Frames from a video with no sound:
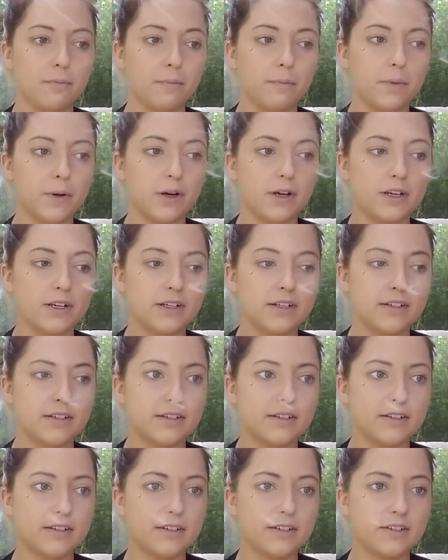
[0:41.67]
But,
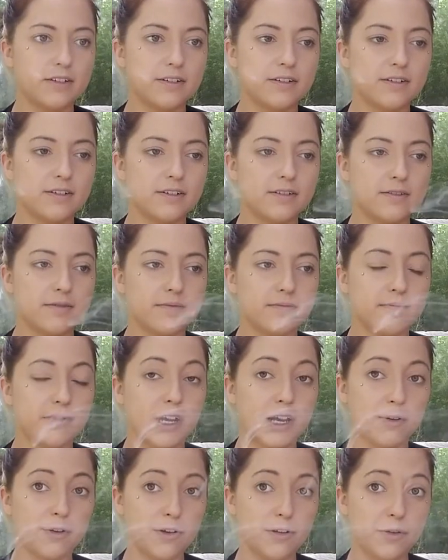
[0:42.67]

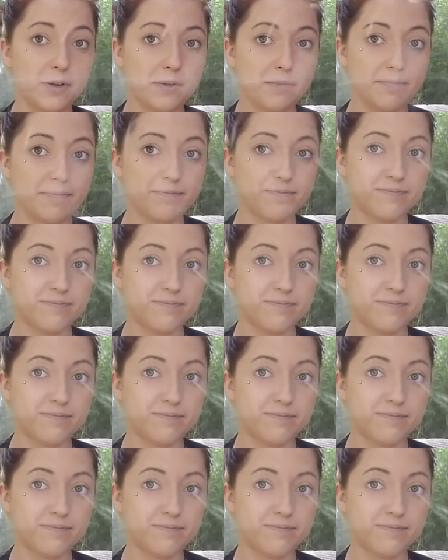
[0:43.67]
how are you doing?